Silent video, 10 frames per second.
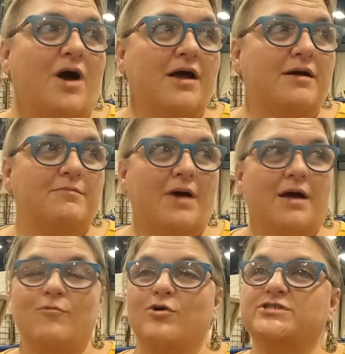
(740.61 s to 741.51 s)
I'm
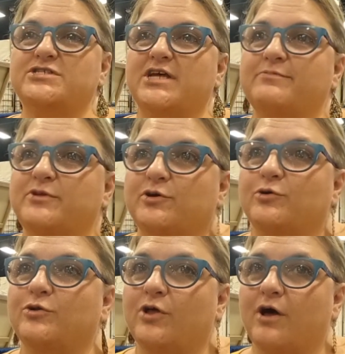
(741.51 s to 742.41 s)
more
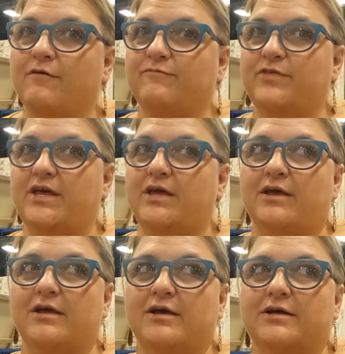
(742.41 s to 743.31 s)
skeptical of the...
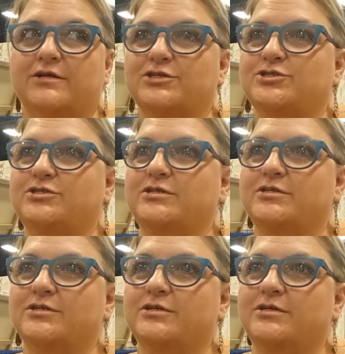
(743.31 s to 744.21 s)
How would we rank them?
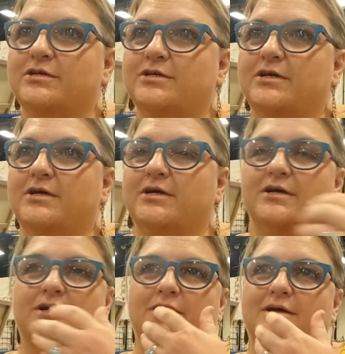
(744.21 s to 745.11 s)
Could we rank
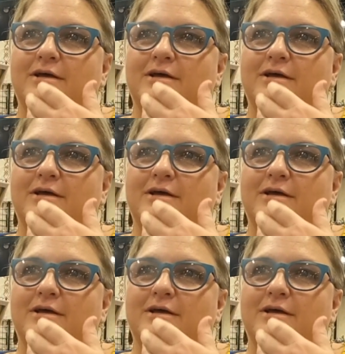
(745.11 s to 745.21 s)
them?